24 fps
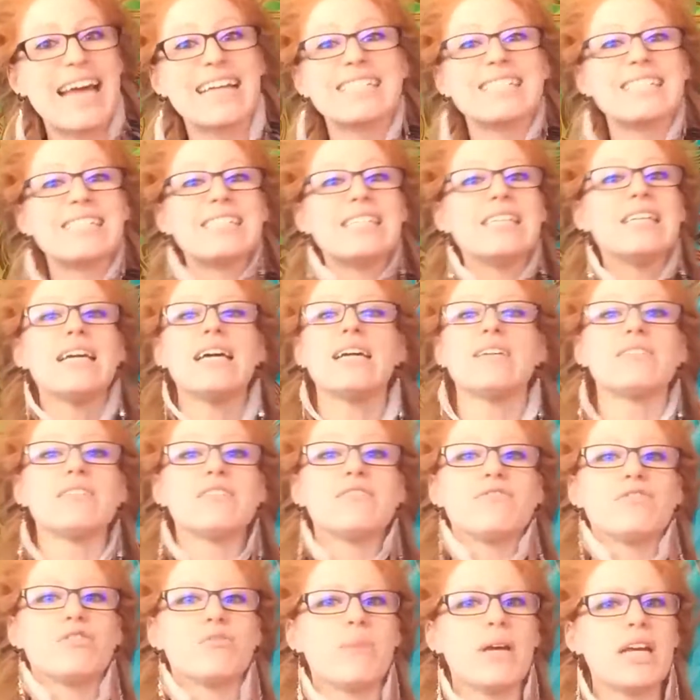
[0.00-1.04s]
and to seek out
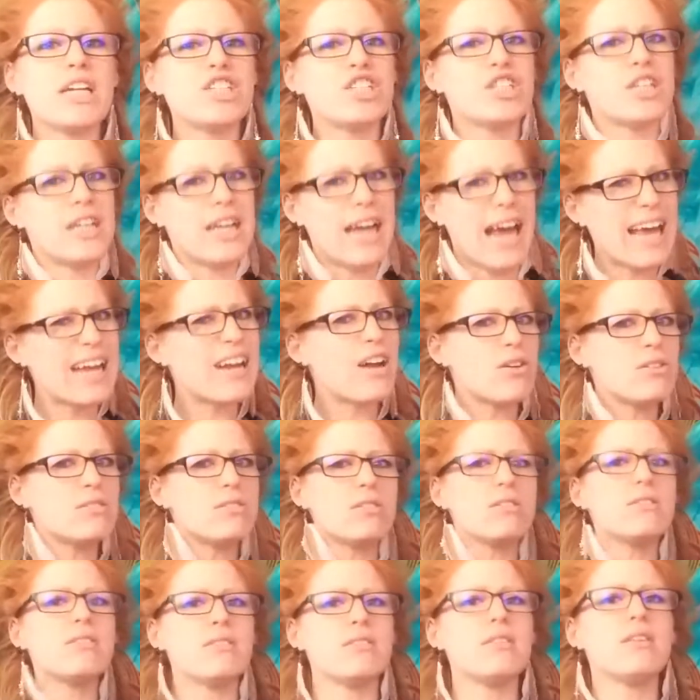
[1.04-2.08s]
information and
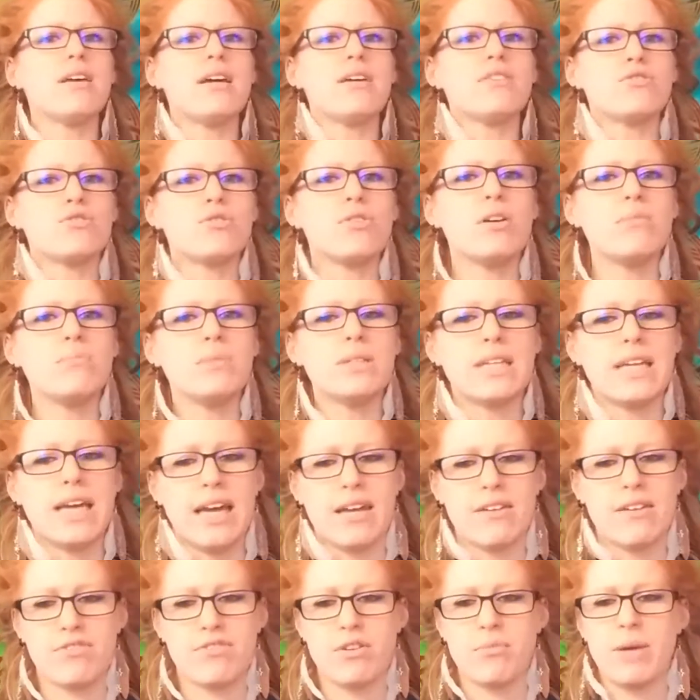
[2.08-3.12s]
also to seek out troubling
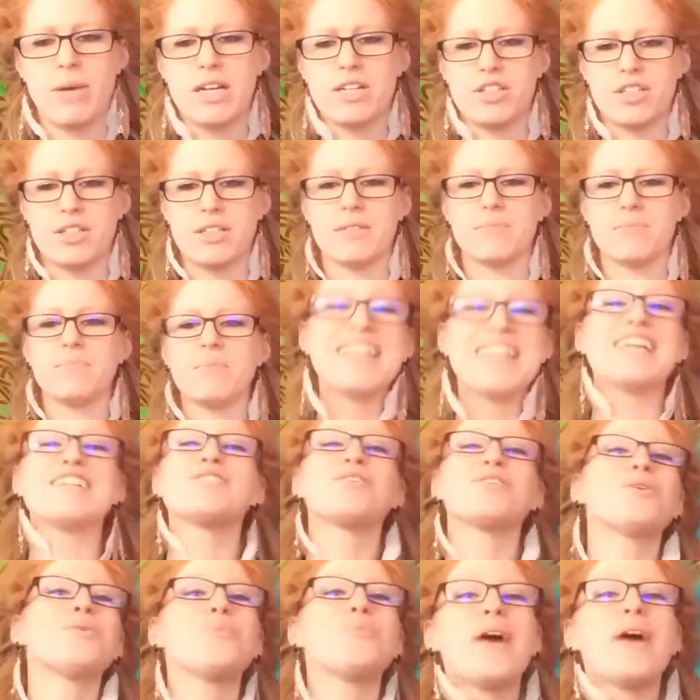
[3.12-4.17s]
information. That's
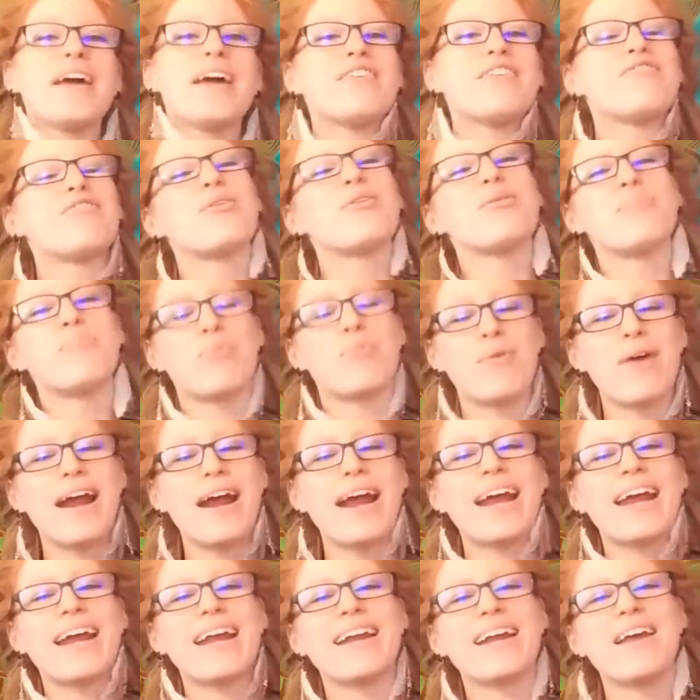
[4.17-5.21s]
our way of our
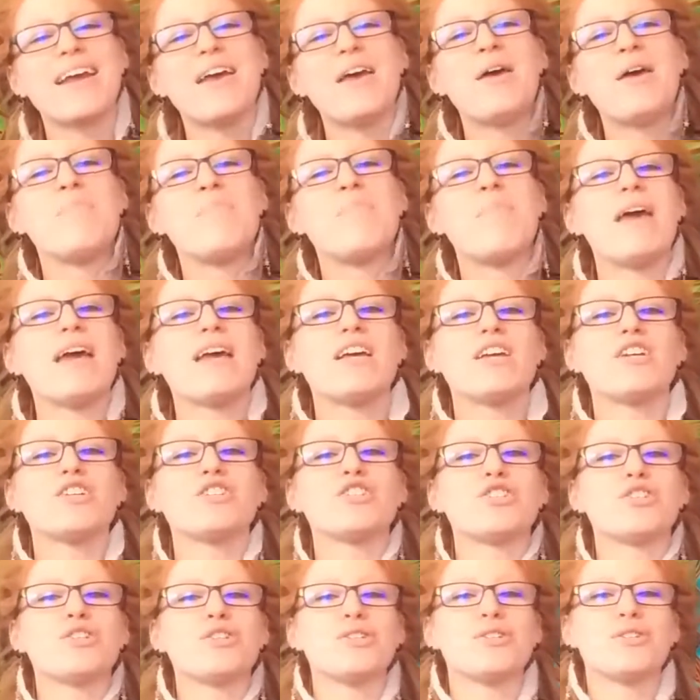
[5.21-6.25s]
brain making
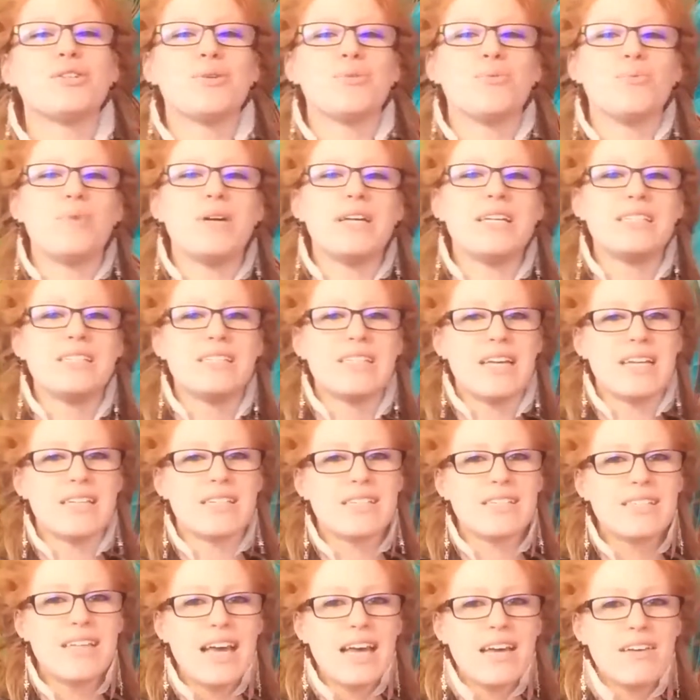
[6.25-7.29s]
sure that we stay
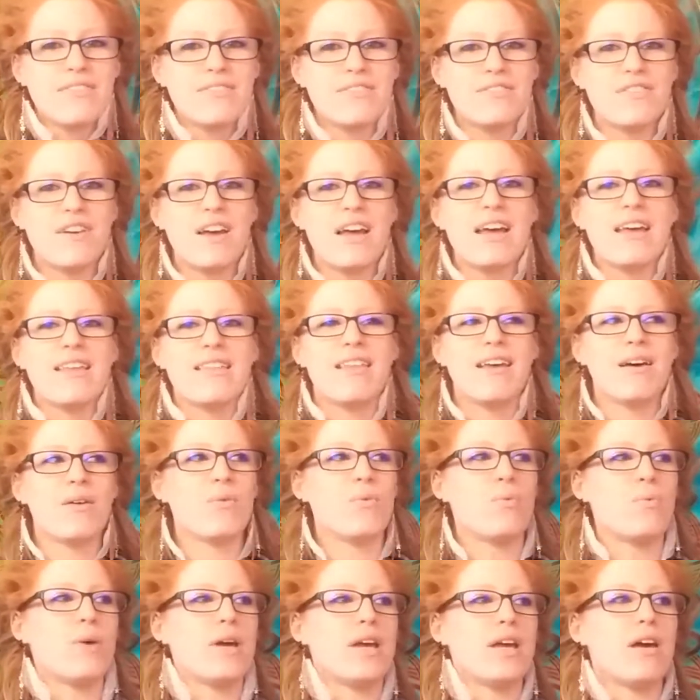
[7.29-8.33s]
safe,
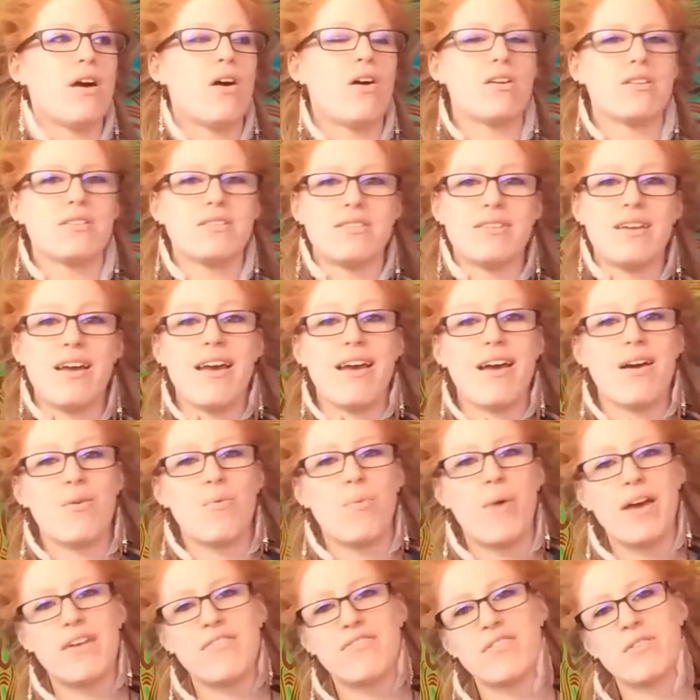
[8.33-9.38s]
that we are staying
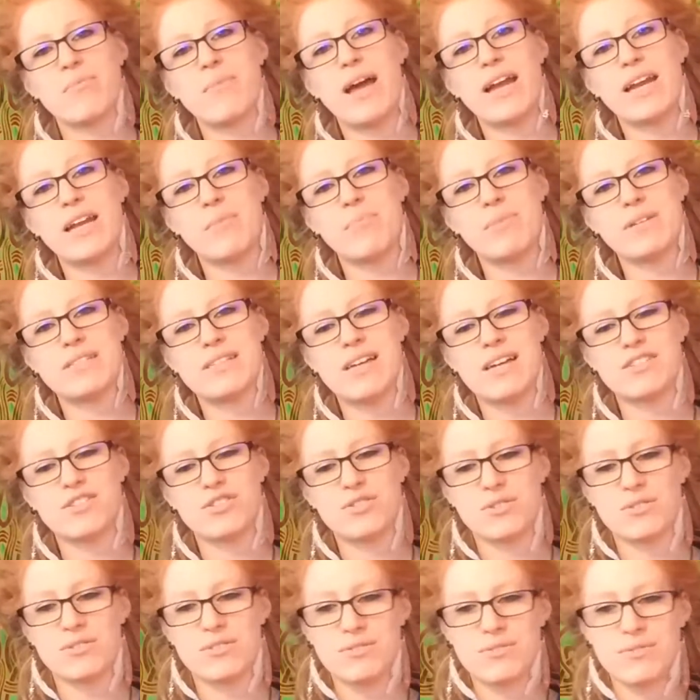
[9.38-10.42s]
away from any
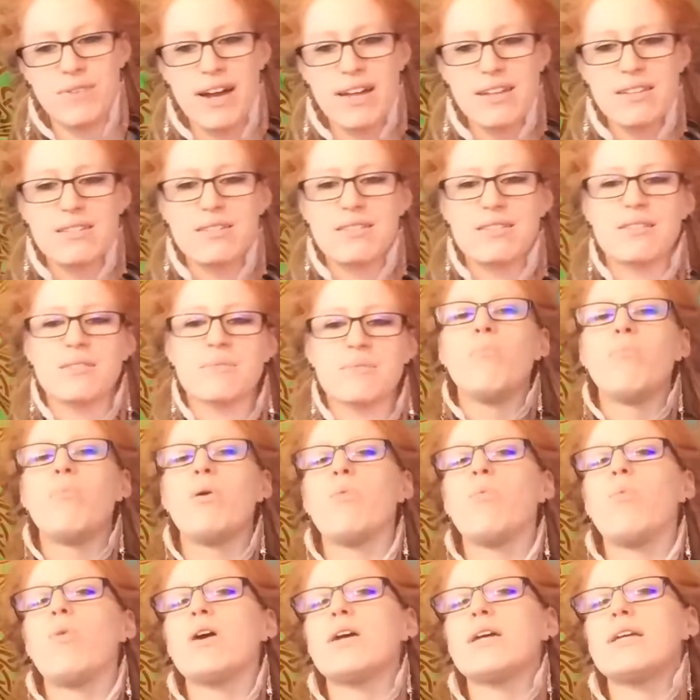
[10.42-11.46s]
potential threats.
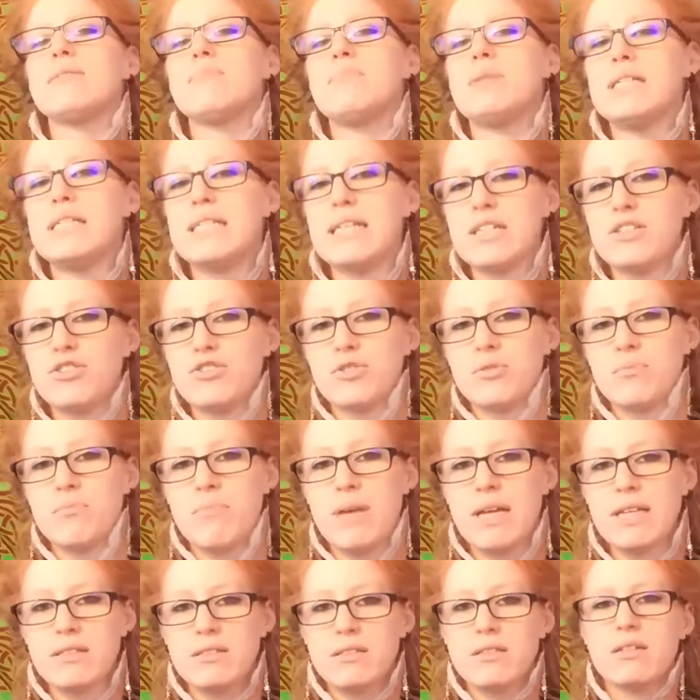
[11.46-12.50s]
But what can be
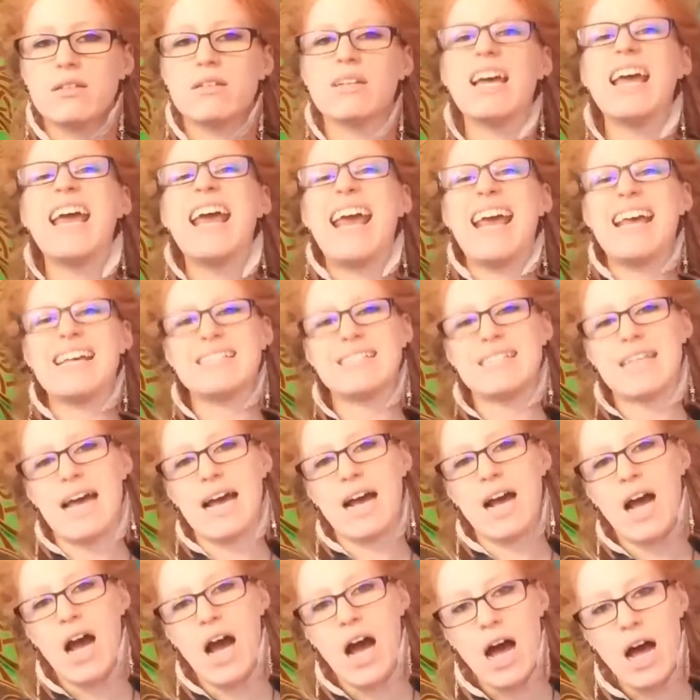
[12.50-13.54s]
detrimental is
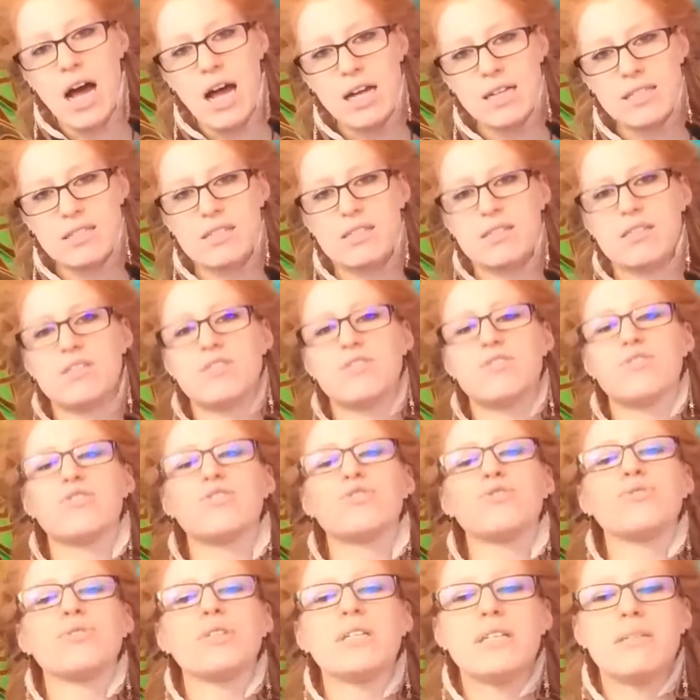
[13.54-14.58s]
that constant
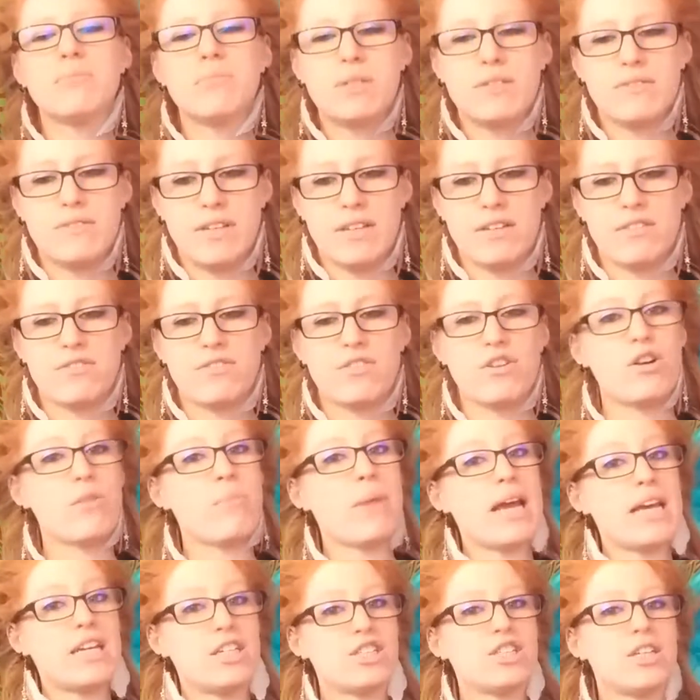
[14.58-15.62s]
stream of
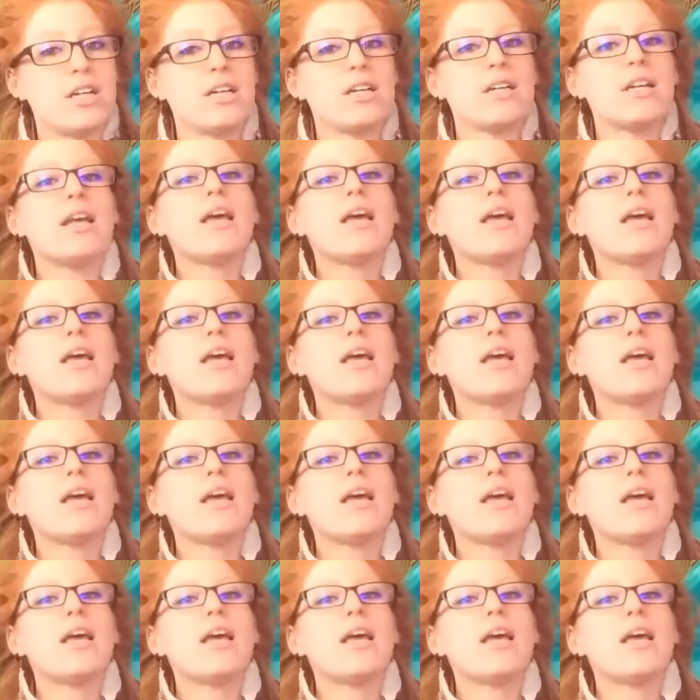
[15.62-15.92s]
information.